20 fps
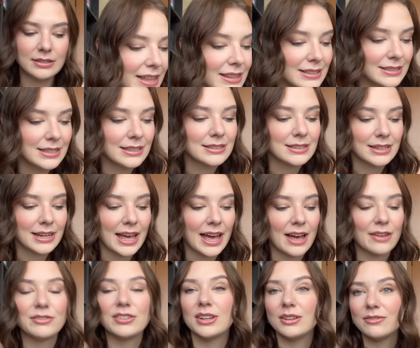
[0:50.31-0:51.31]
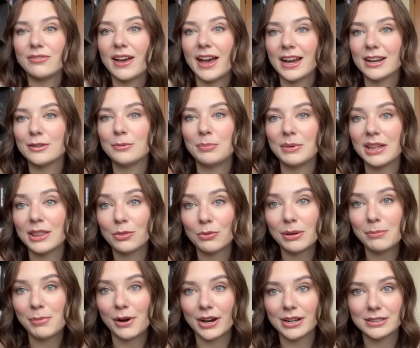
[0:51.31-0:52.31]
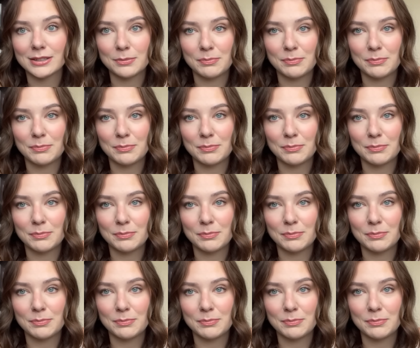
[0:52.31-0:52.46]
This is gonna have to in fact be three parts,